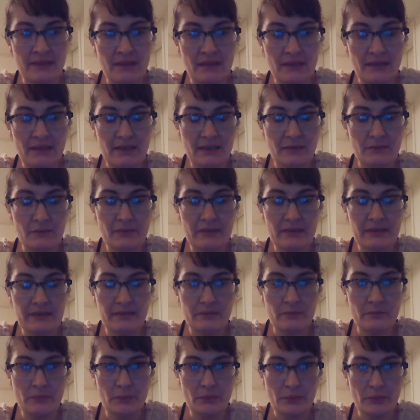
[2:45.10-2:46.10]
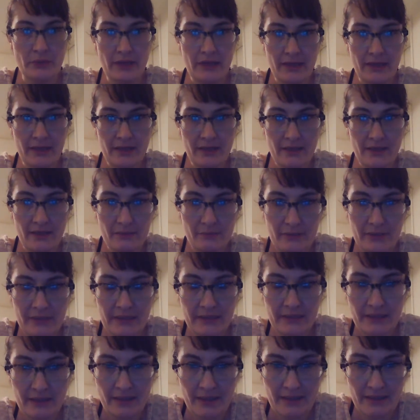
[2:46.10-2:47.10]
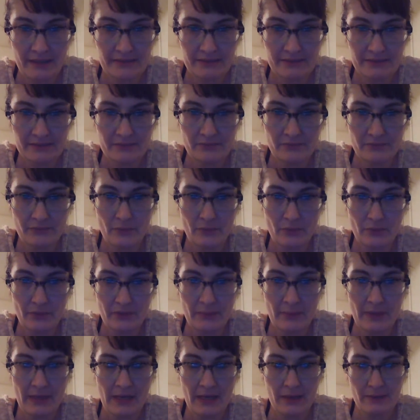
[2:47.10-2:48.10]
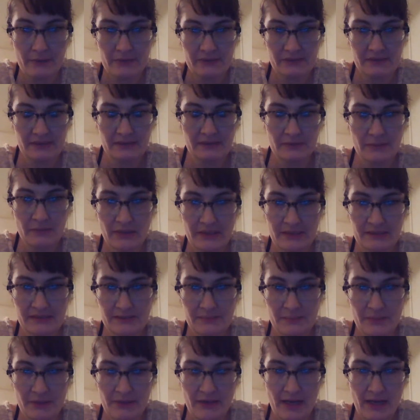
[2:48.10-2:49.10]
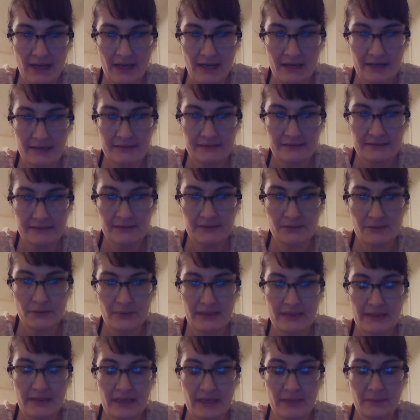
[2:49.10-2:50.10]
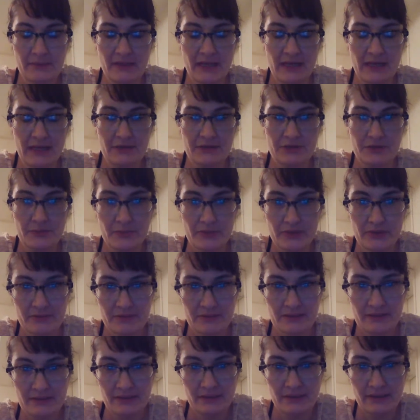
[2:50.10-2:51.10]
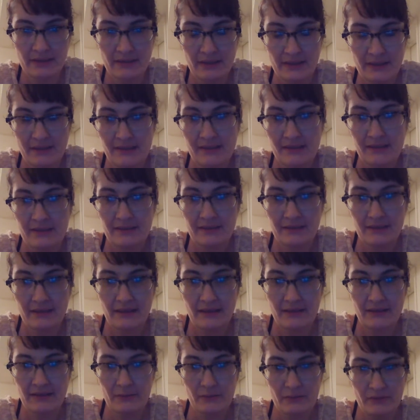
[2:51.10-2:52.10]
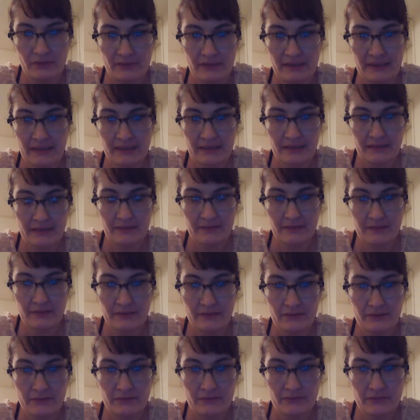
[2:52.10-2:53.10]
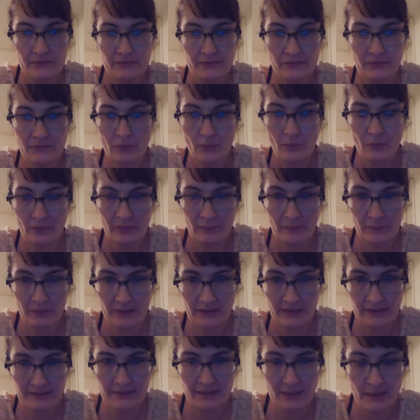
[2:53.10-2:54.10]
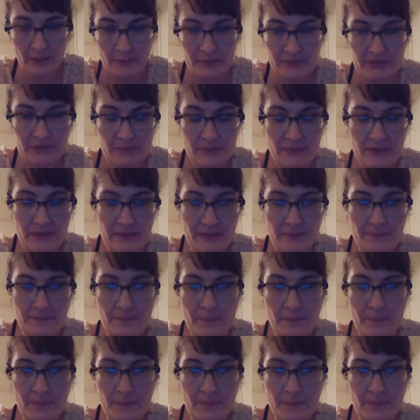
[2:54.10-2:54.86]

Uh, we pray and we ask for the powers that the plant spirit has. So we name the attributes uh, that we're looking for the plant to help us with.